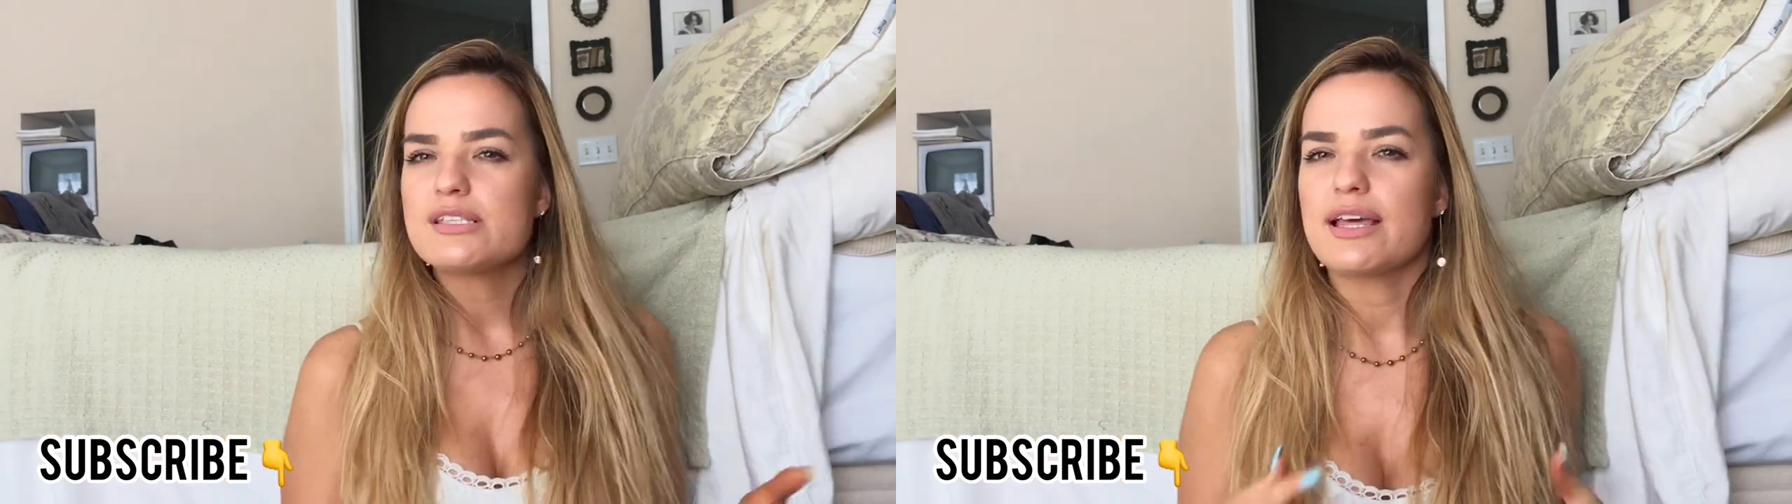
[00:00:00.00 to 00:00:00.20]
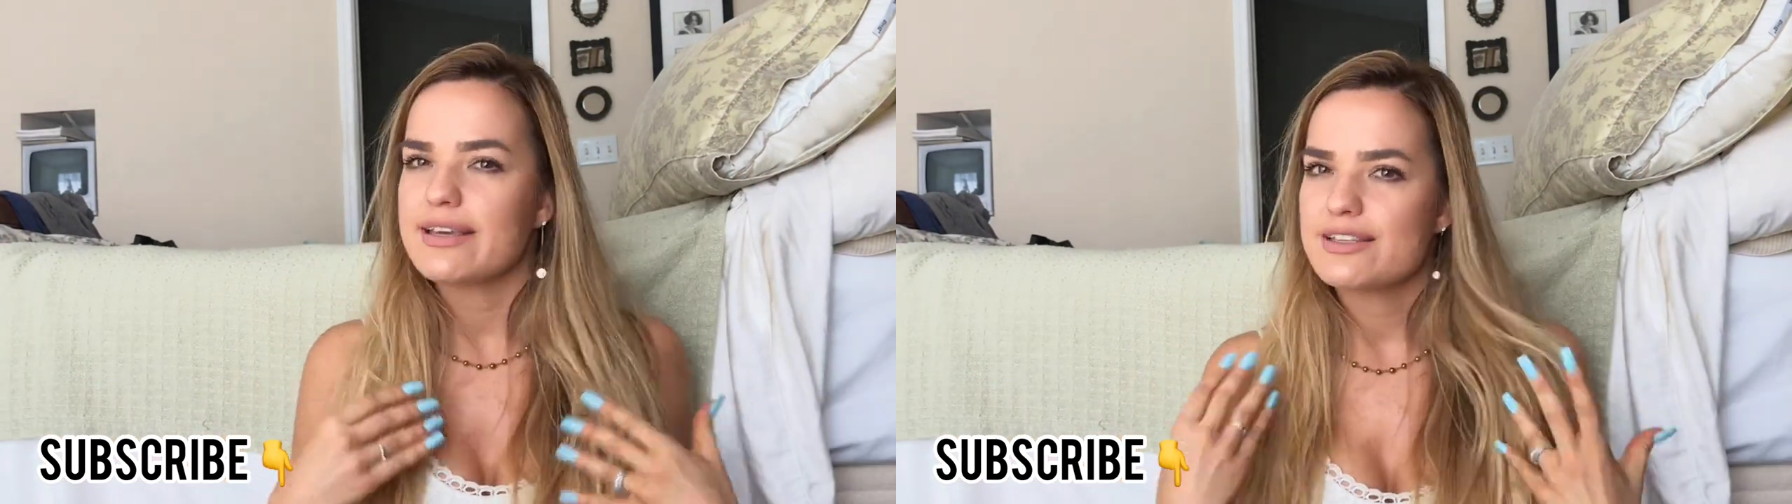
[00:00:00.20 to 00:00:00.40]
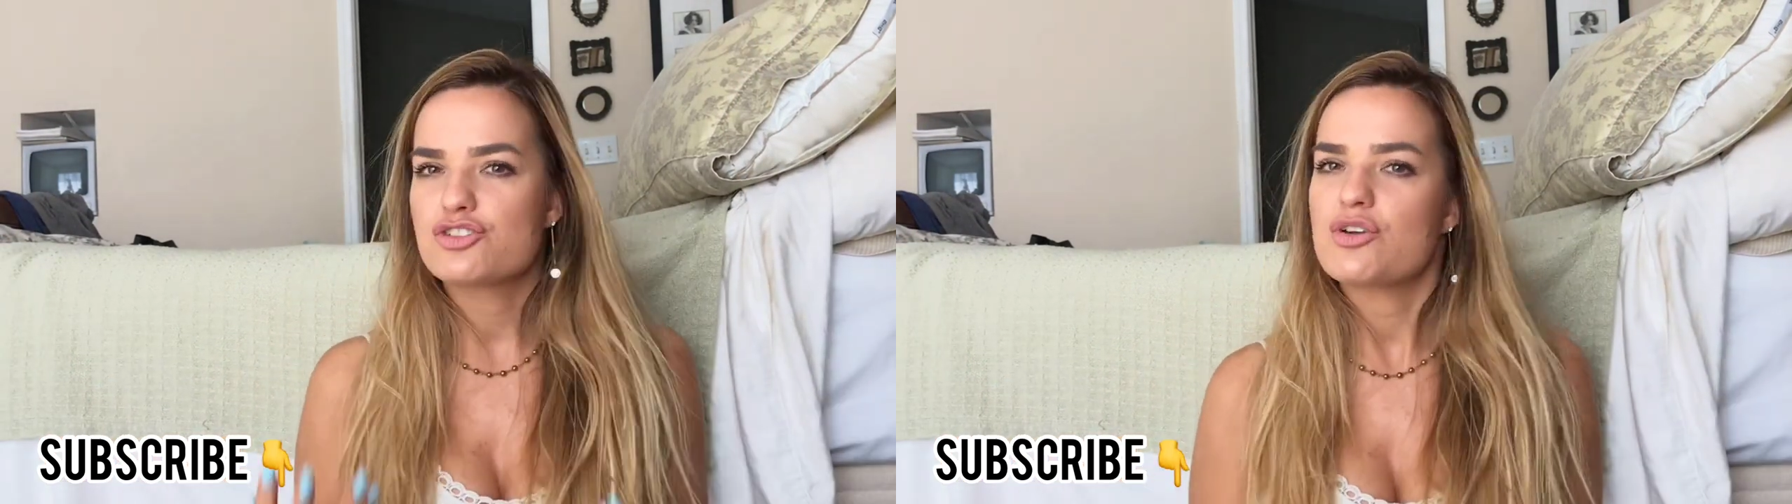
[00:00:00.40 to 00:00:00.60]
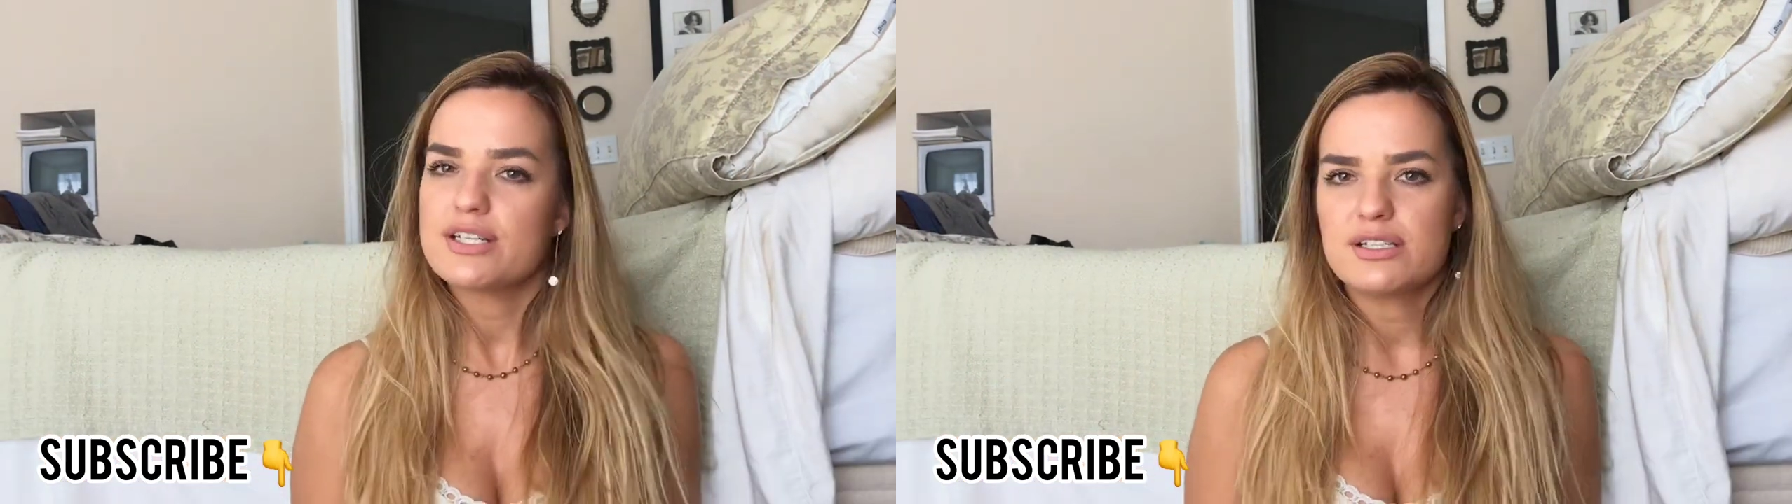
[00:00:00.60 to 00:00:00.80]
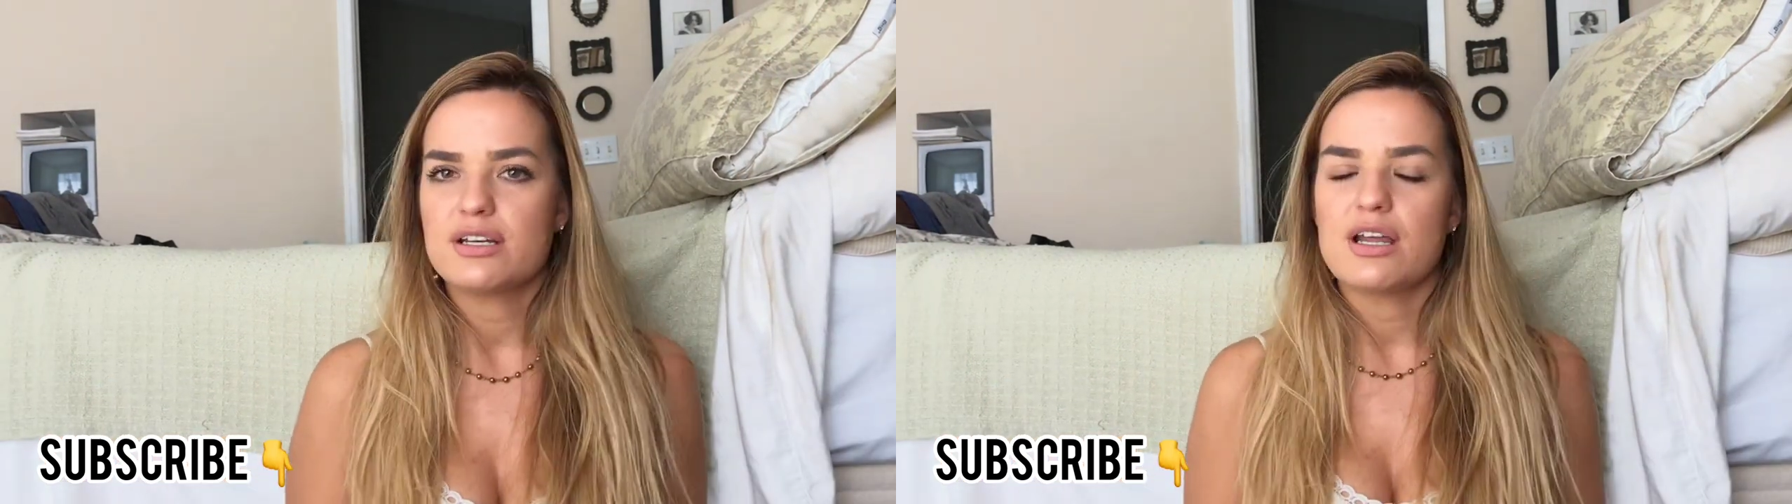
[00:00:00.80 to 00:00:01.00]
like,
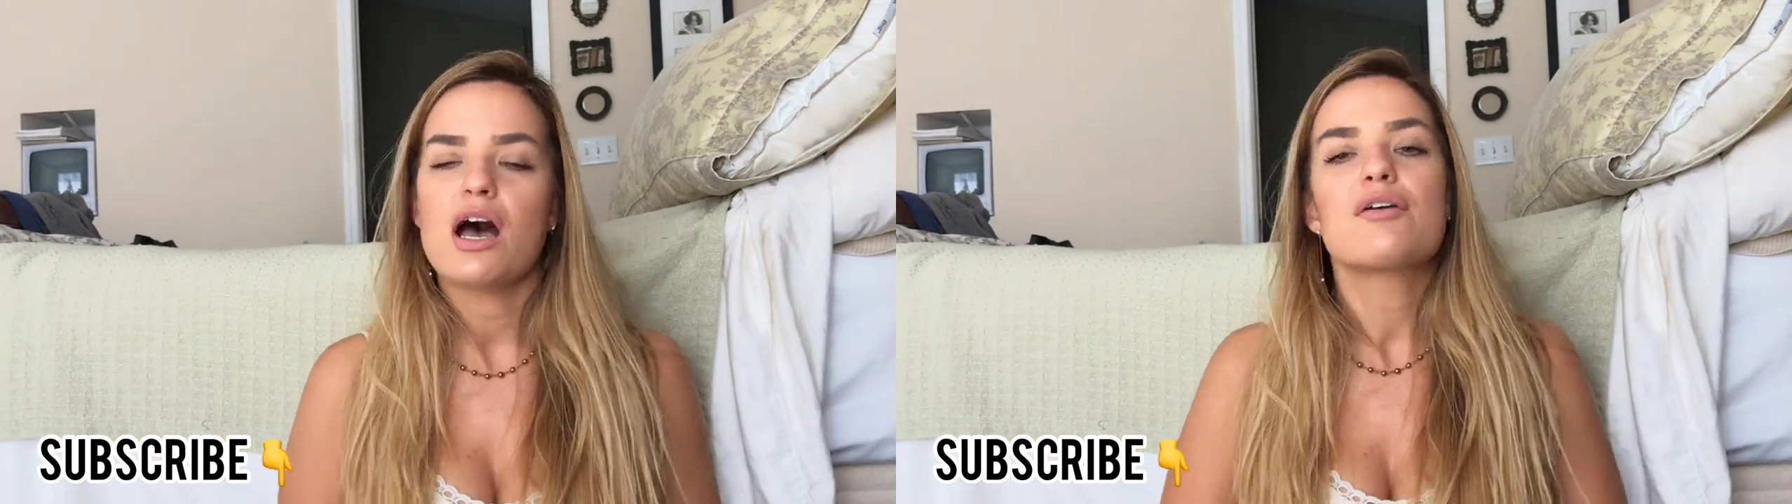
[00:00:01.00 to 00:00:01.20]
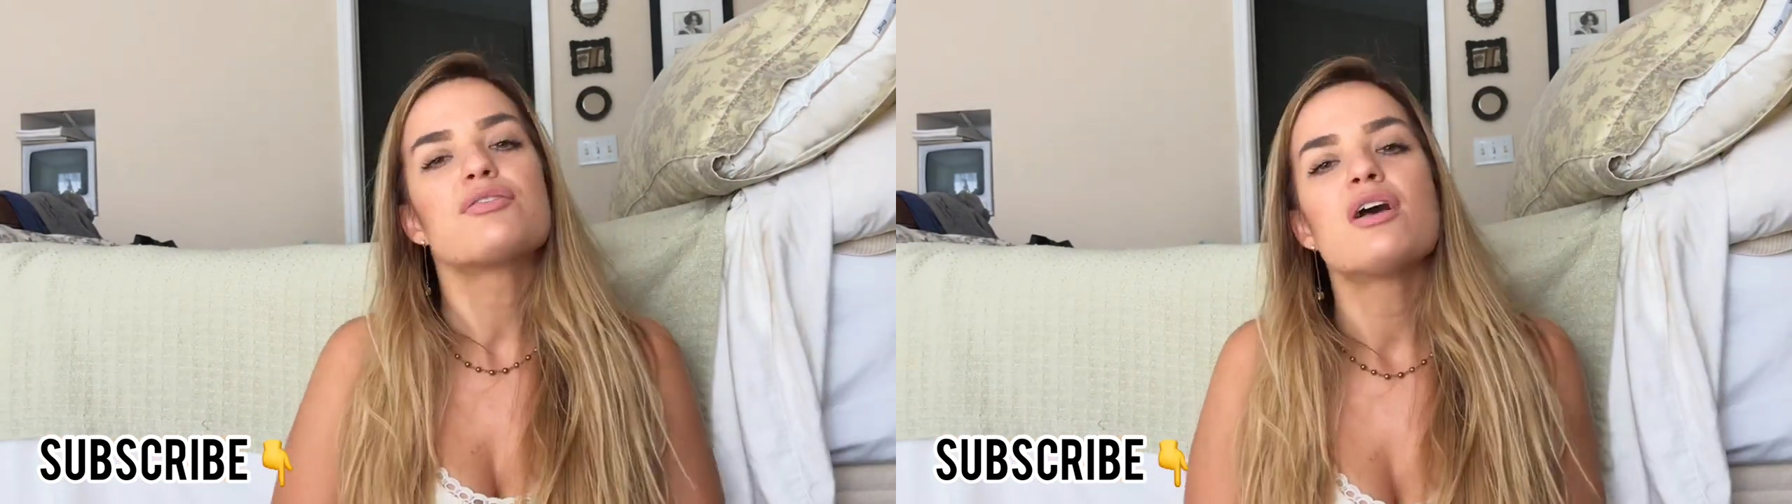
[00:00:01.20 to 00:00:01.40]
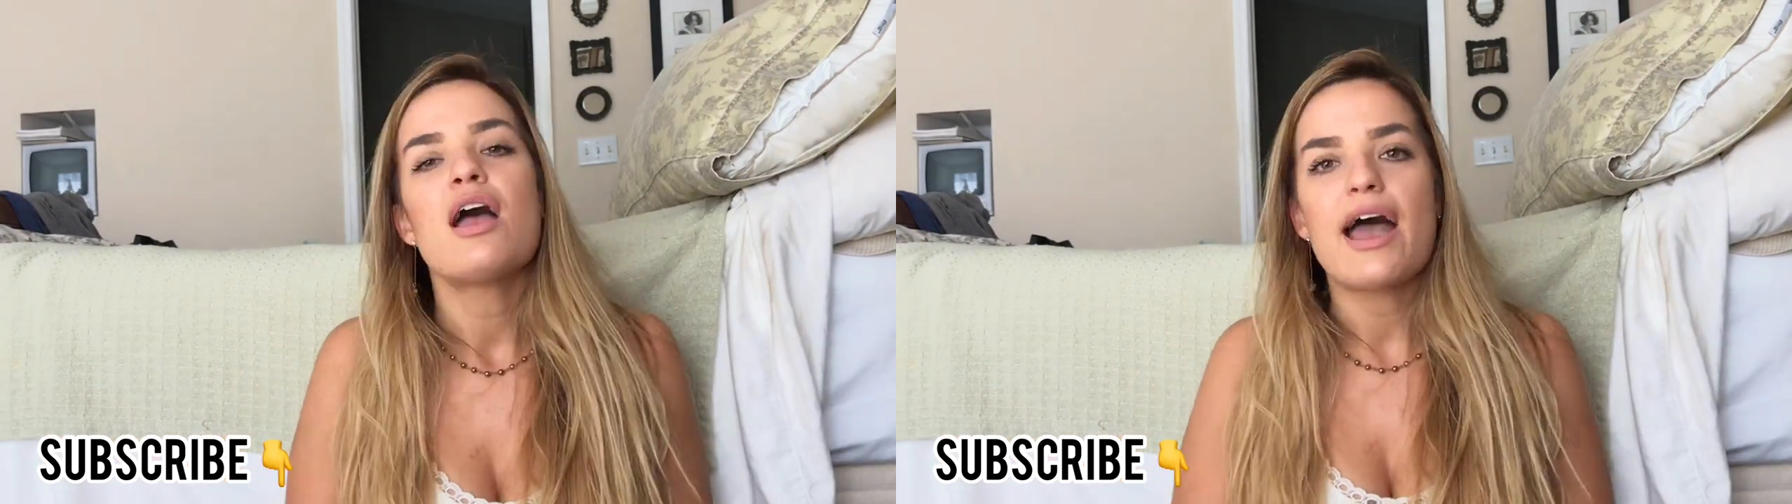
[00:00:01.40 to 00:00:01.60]
stress it enough.